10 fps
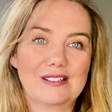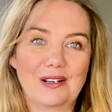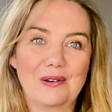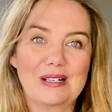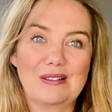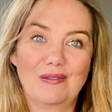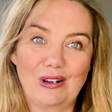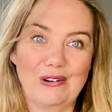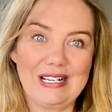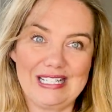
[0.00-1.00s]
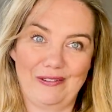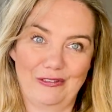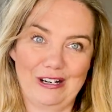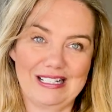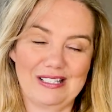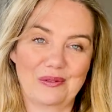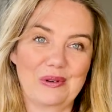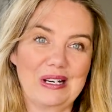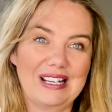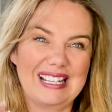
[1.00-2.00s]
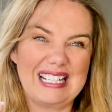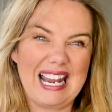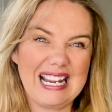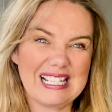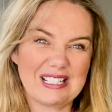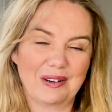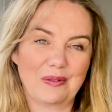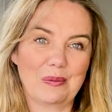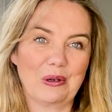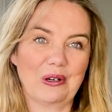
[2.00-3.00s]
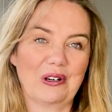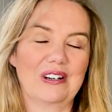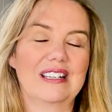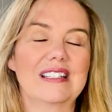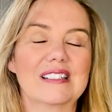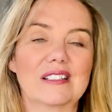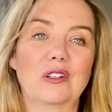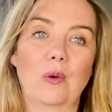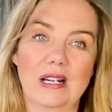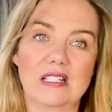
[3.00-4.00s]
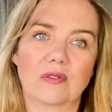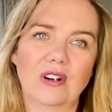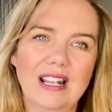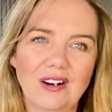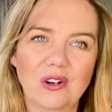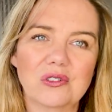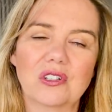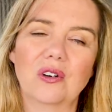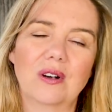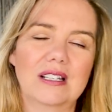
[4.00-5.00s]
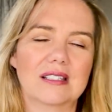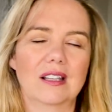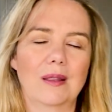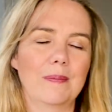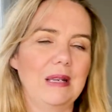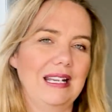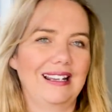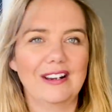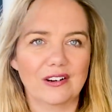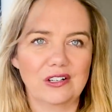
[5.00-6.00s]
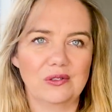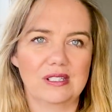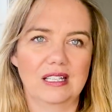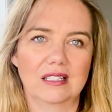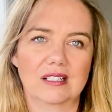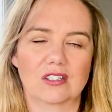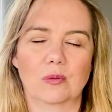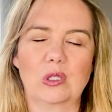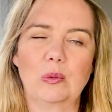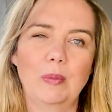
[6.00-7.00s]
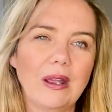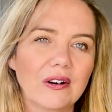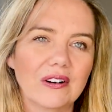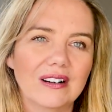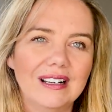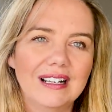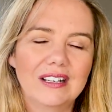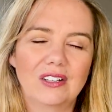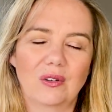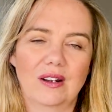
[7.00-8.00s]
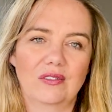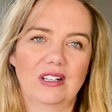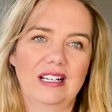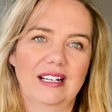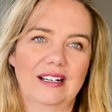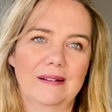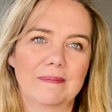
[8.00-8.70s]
so it's very different. So when the taste of the burger is quite different. And also it's the meat here in New Zealand is so much better. You know, every,